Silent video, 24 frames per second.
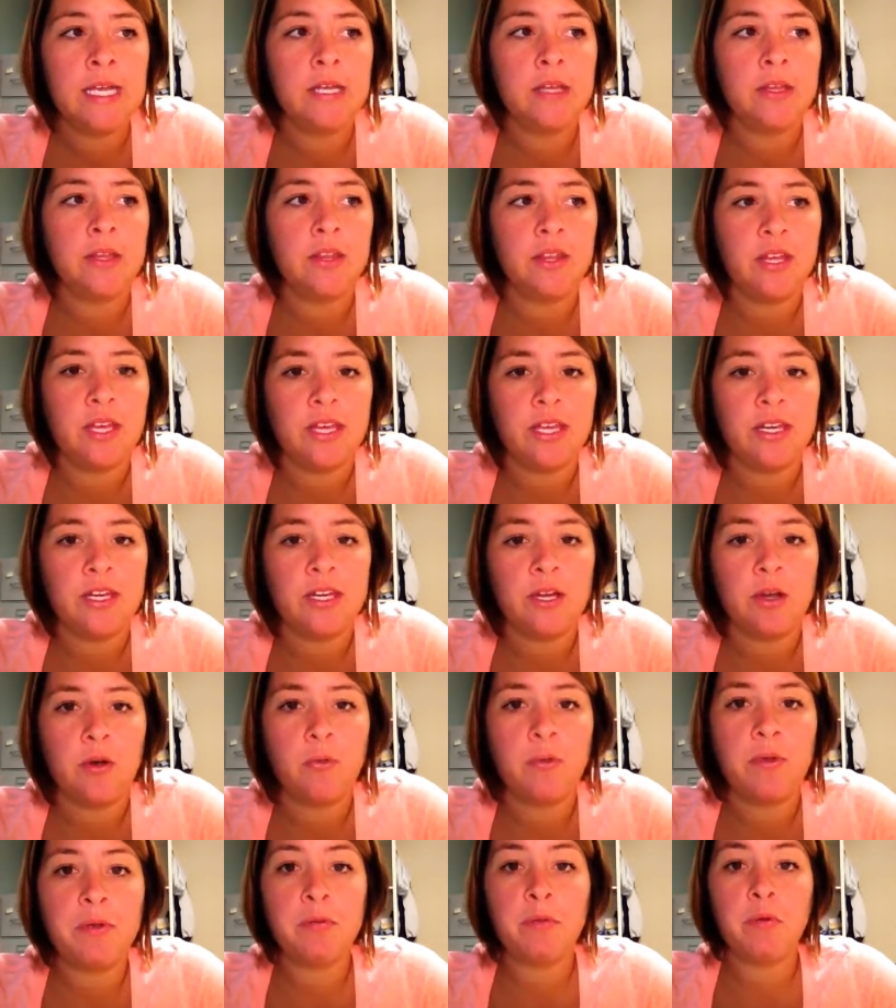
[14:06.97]
Then
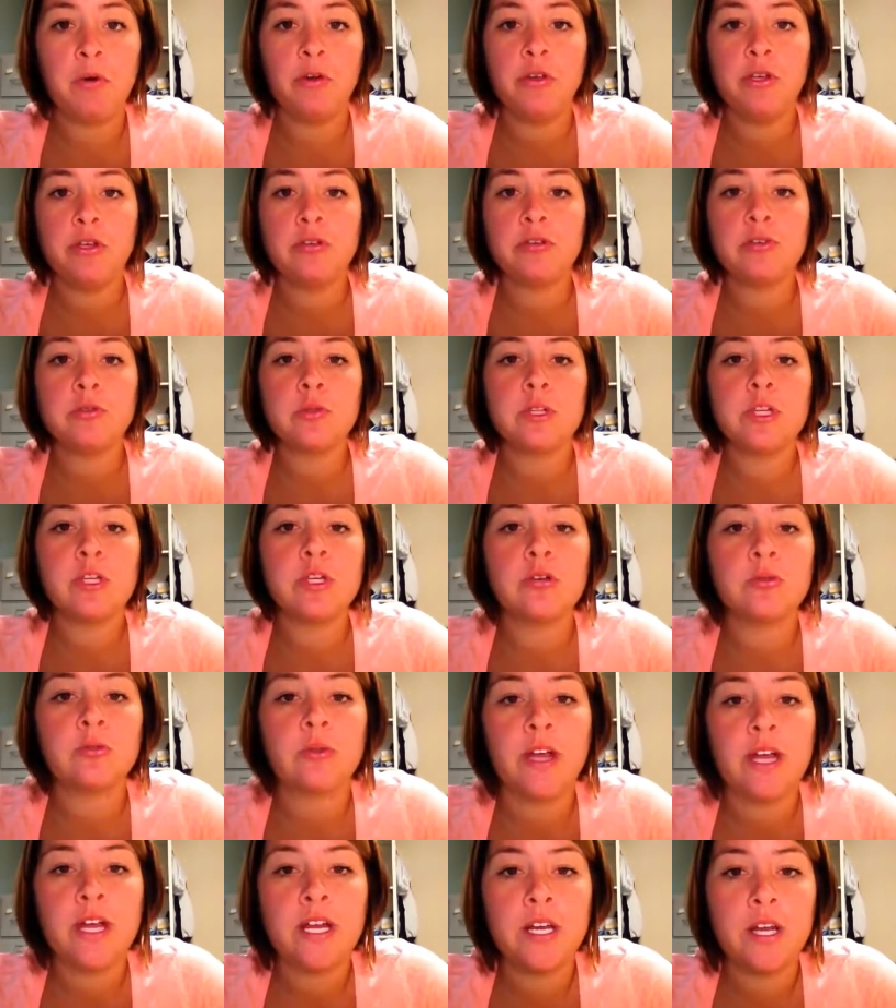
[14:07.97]
we will usually
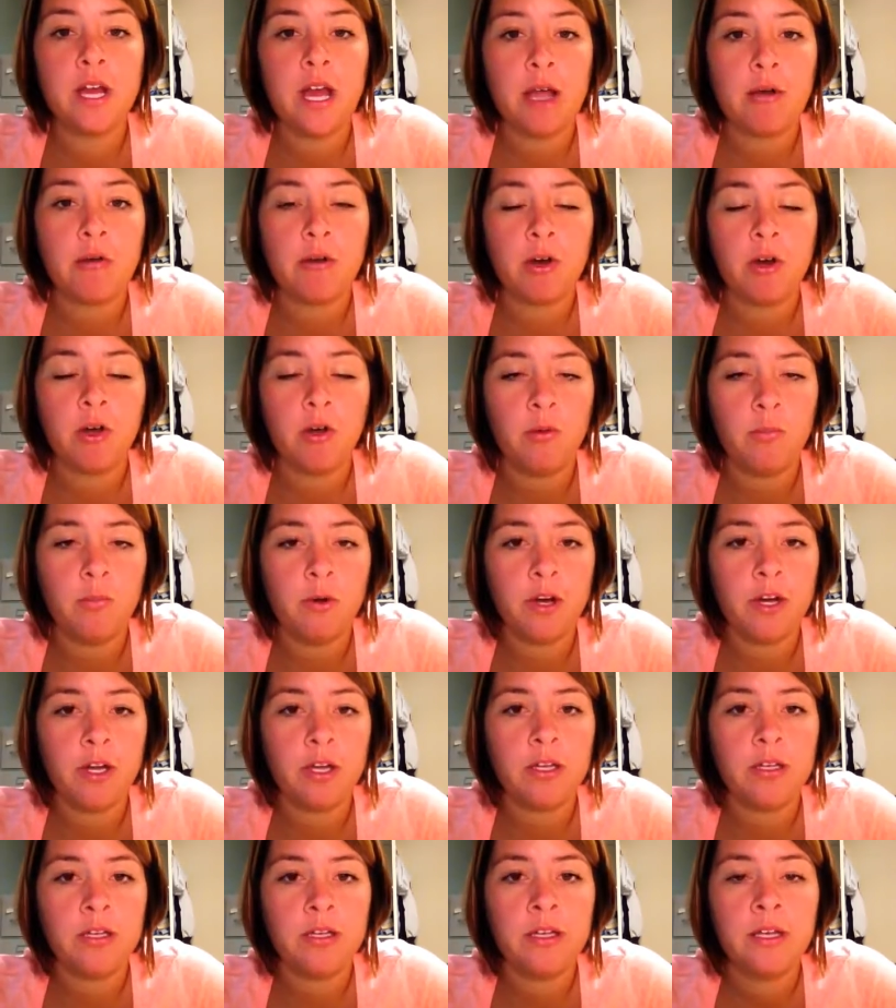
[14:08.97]
grade our
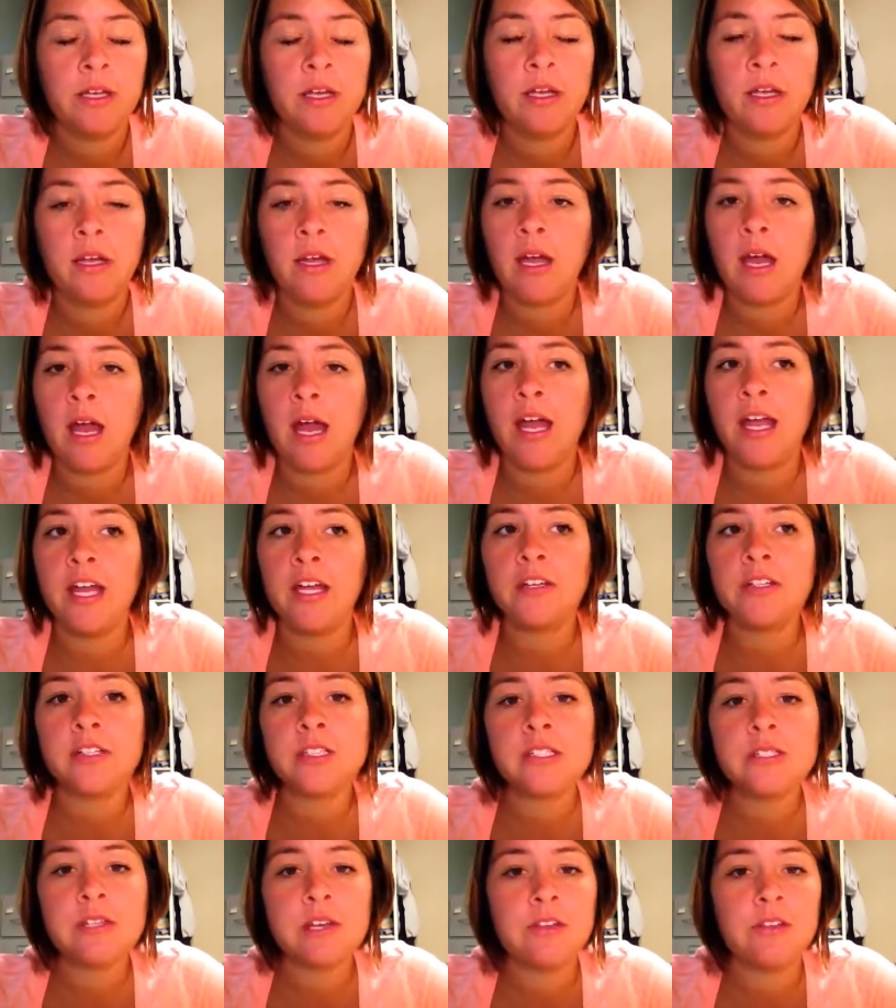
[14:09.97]
homework. I
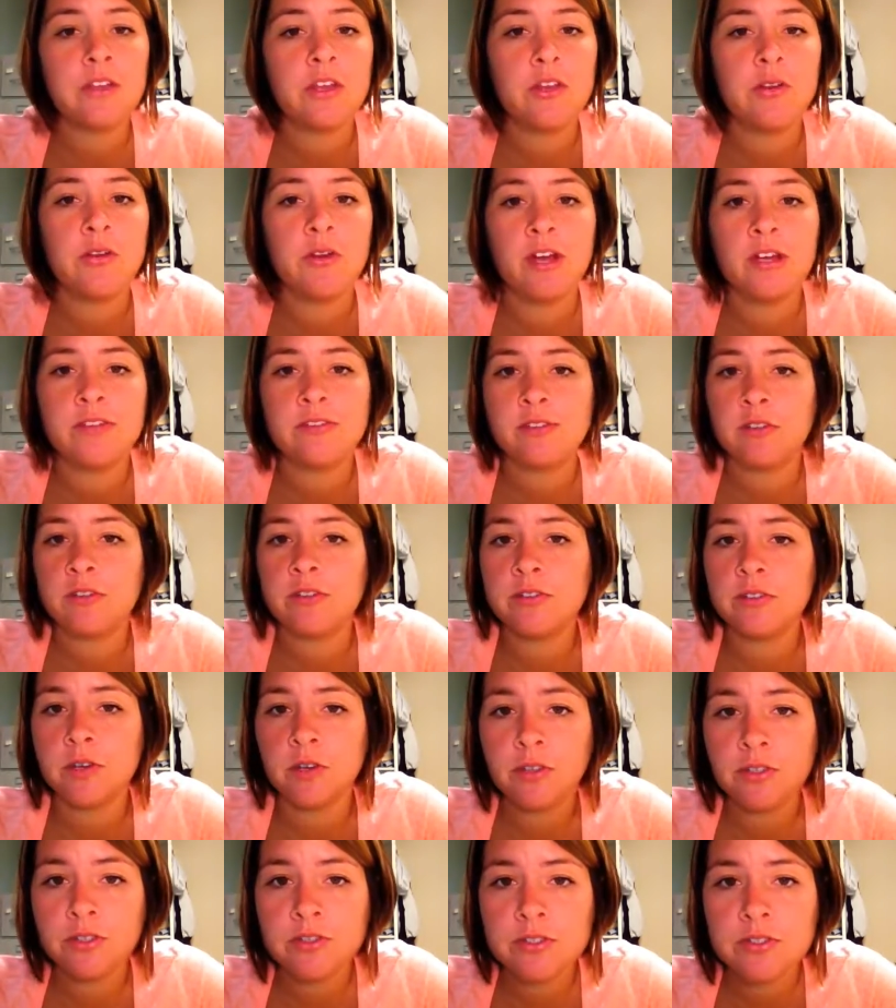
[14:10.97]
understand that you guys are
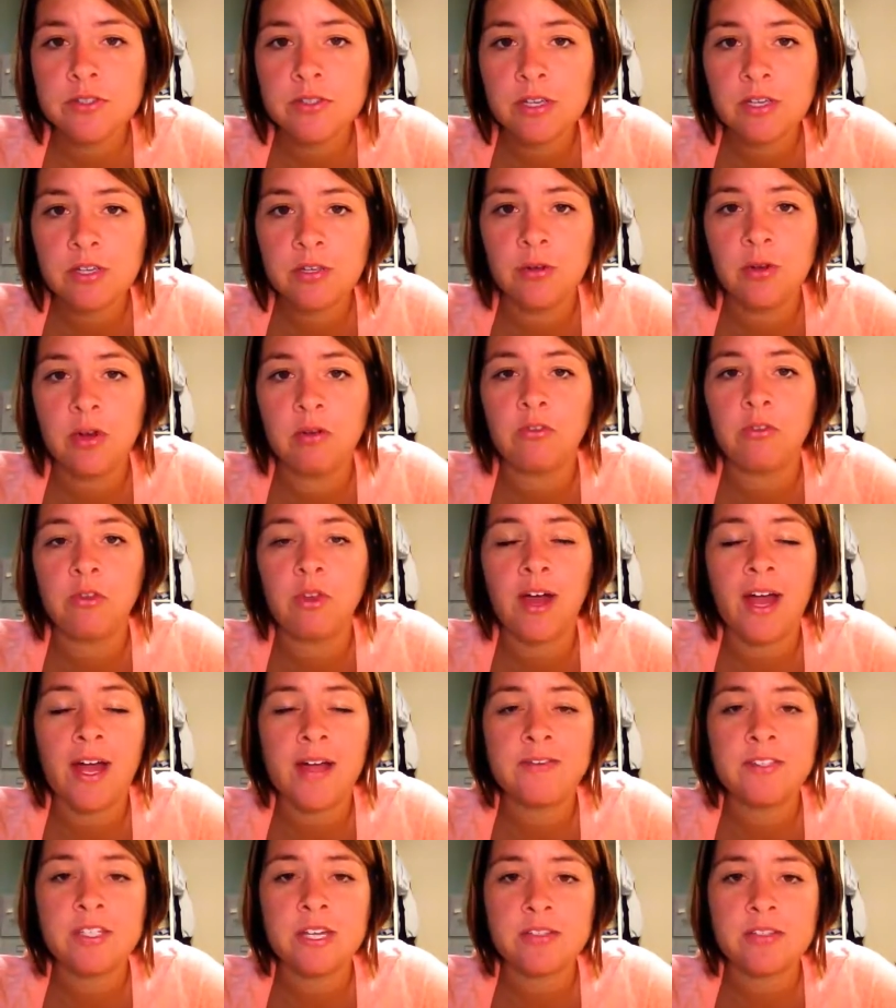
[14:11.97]
adults. You have
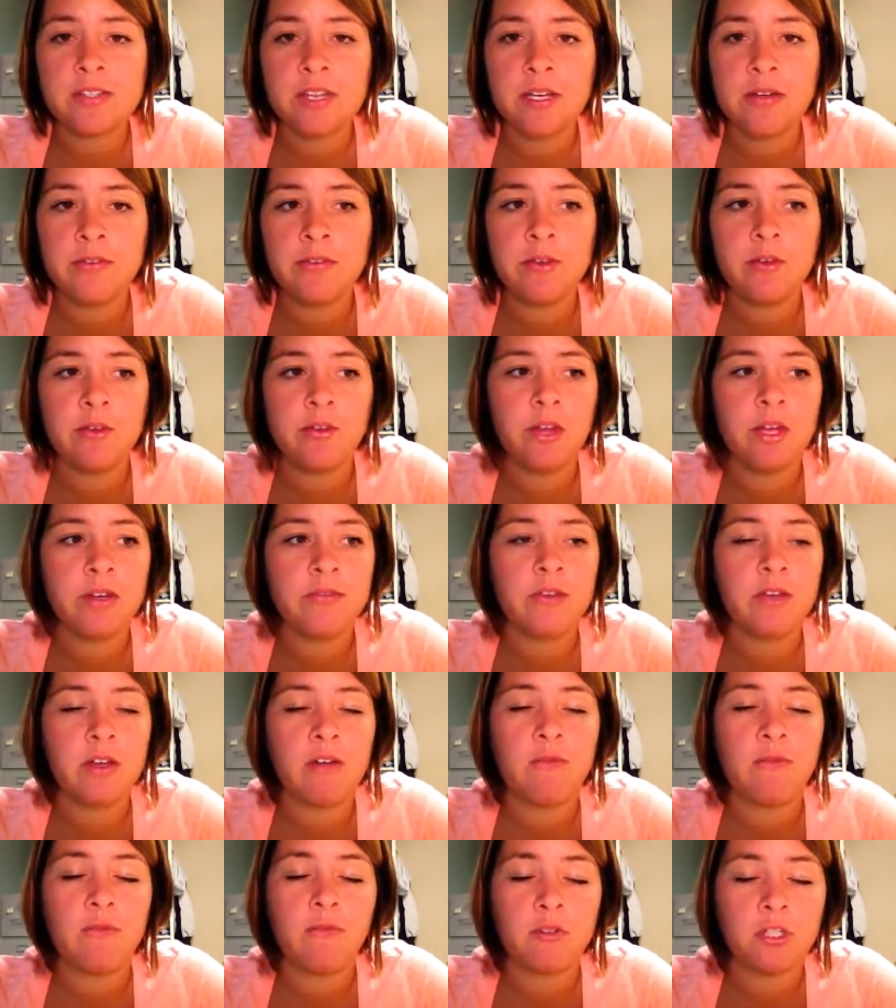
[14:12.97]
lives outside of you. A lot of
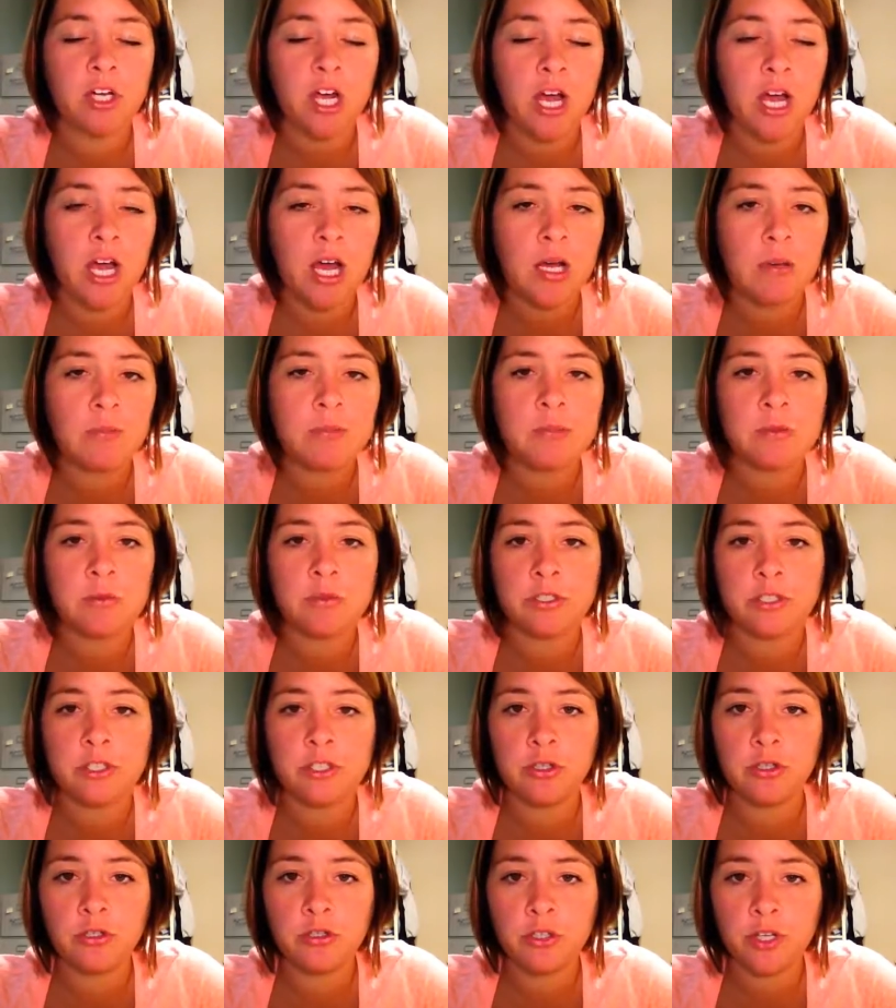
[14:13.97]
you have jobs or
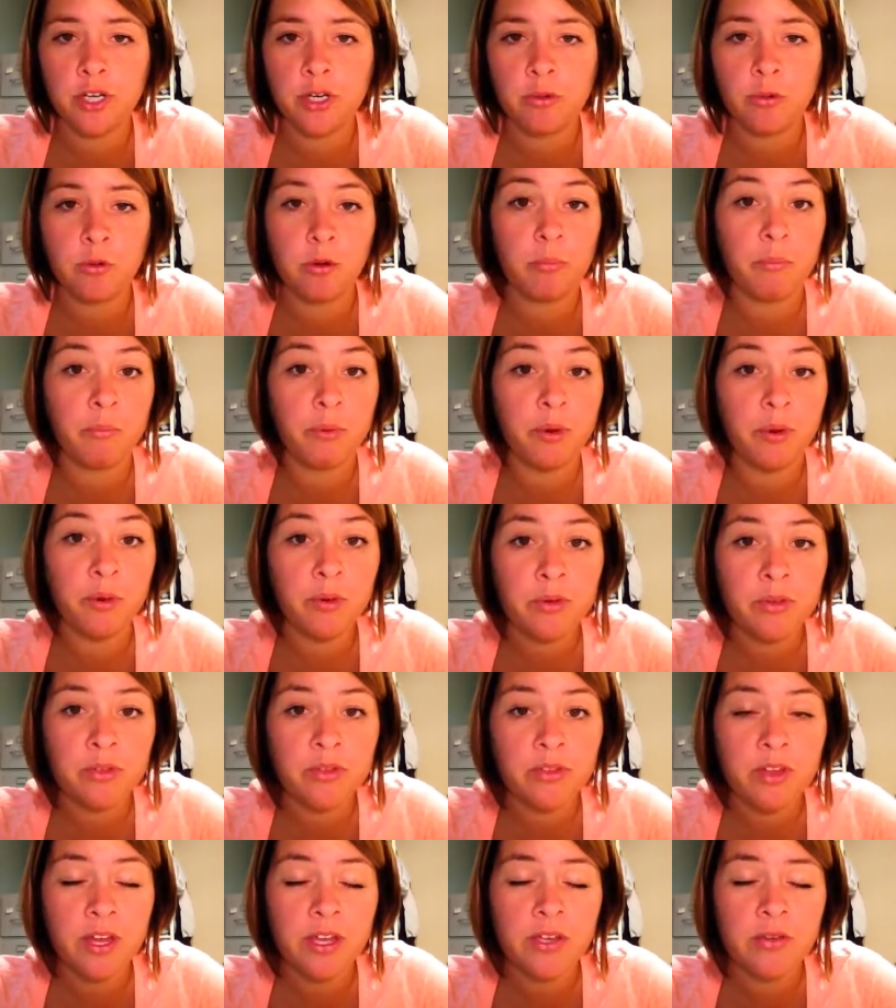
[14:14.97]
children or
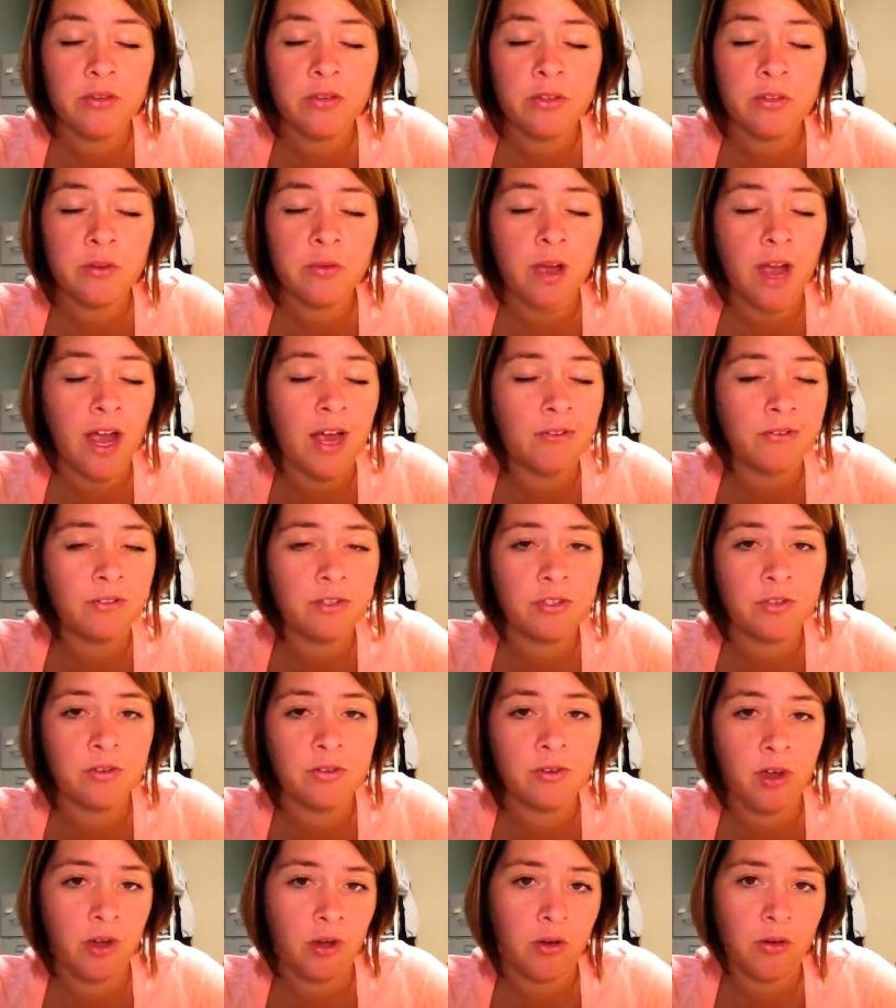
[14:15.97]
both that you do after
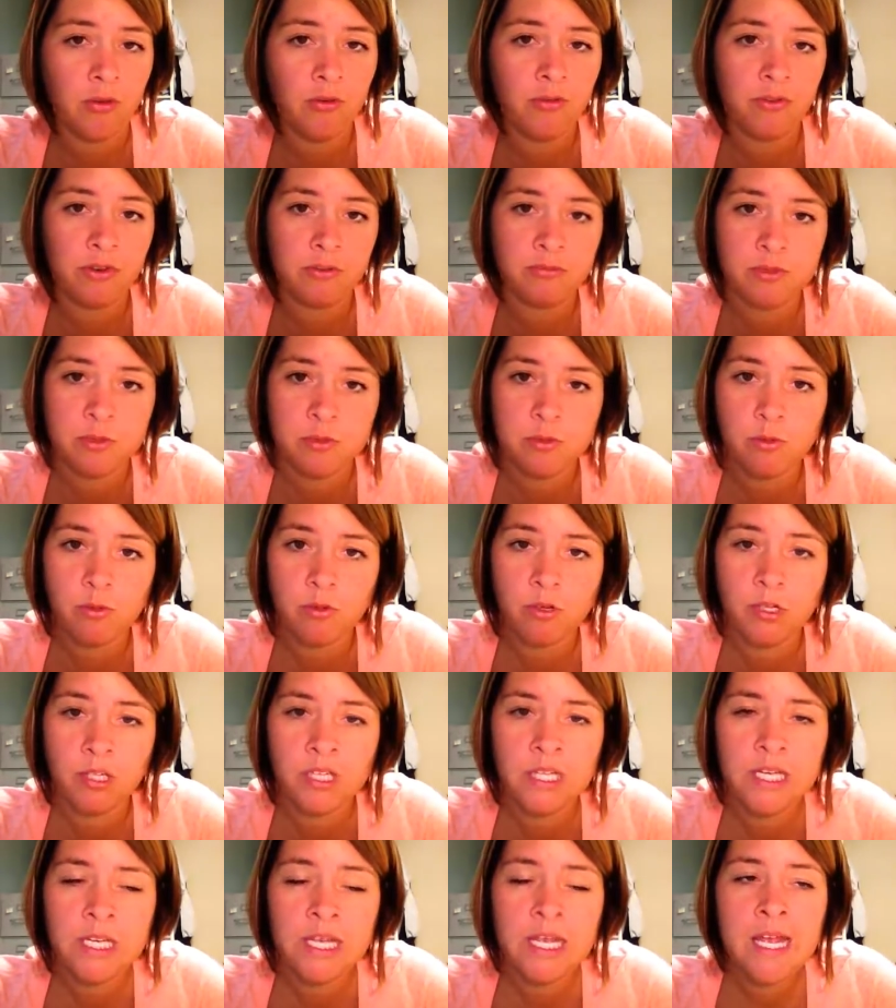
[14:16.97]
you go from
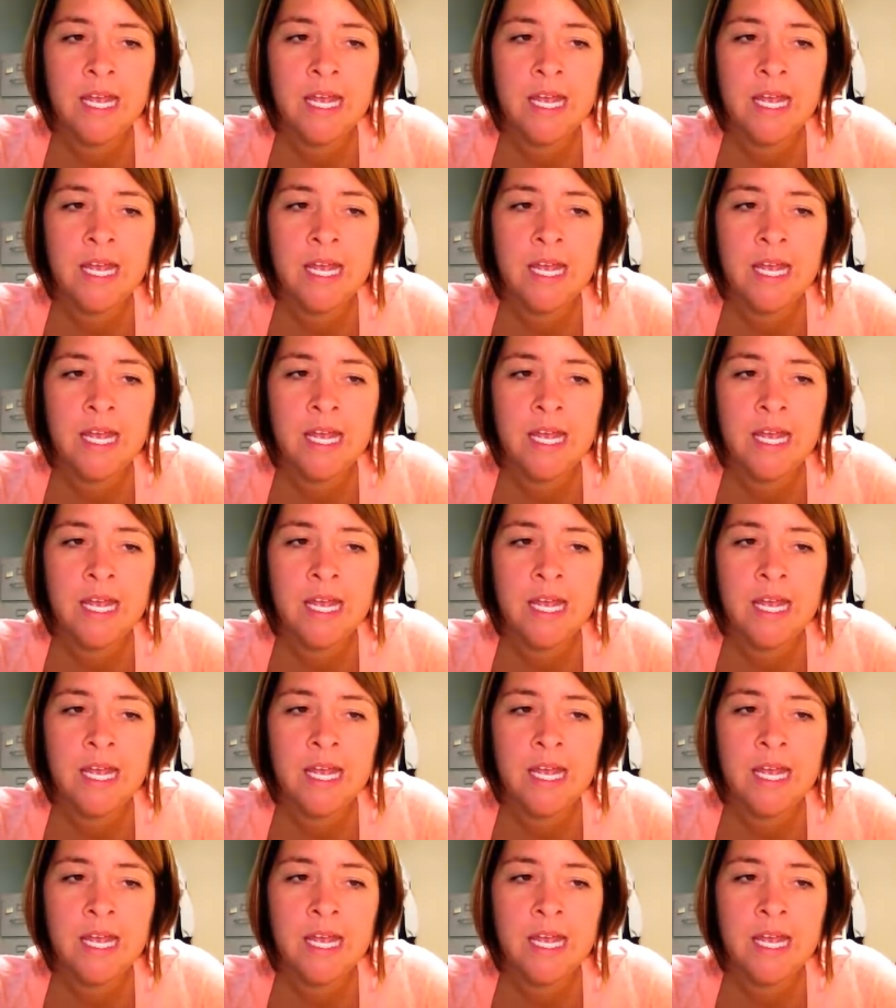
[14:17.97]
school.